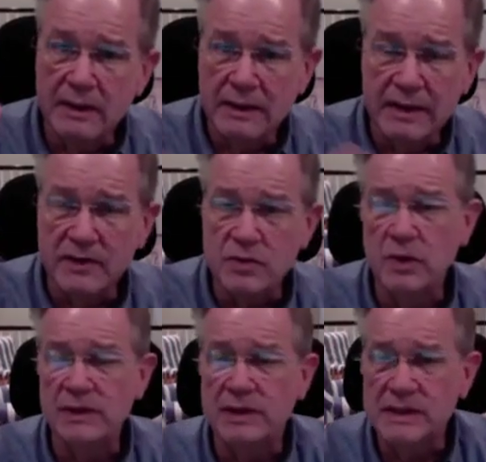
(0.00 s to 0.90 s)
guess
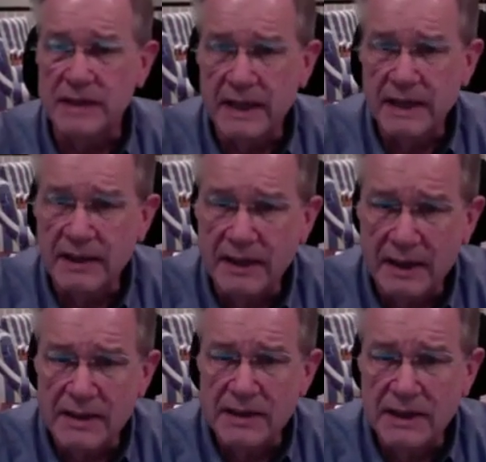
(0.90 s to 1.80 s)
what the second thing
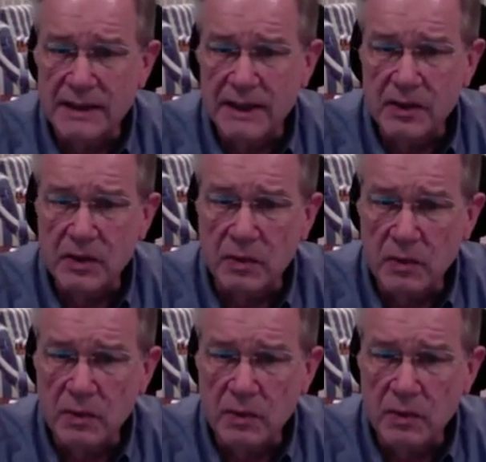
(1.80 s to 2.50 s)
is that they do?